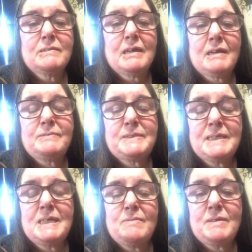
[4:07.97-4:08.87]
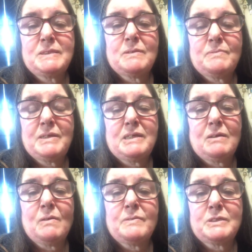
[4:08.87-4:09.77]
that have seen this
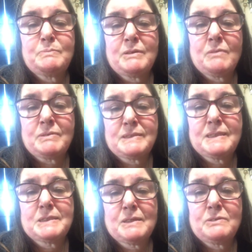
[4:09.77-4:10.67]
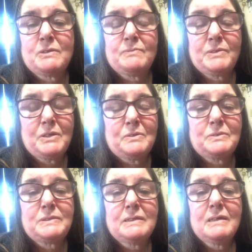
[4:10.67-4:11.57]
video, and there's been over 600
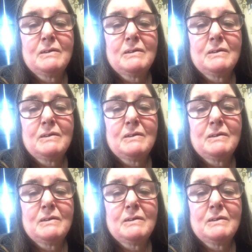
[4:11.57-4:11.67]
views